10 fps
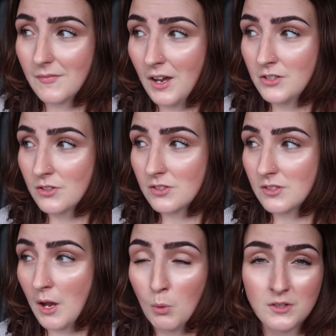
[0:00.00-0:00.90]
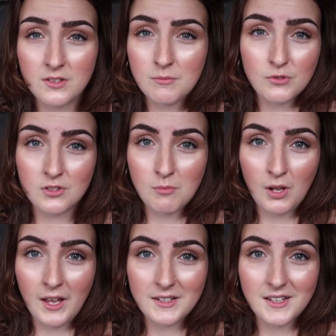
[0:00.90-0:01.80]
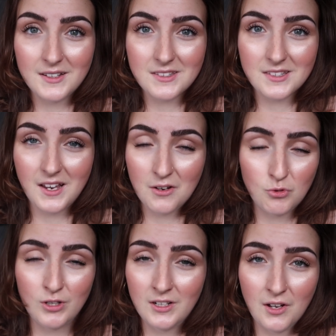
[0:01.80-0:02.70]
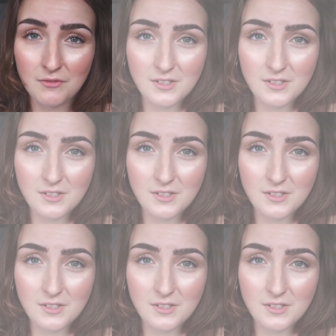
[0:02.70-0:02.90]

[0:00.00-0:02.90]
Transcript: I want him to smell like that. I really love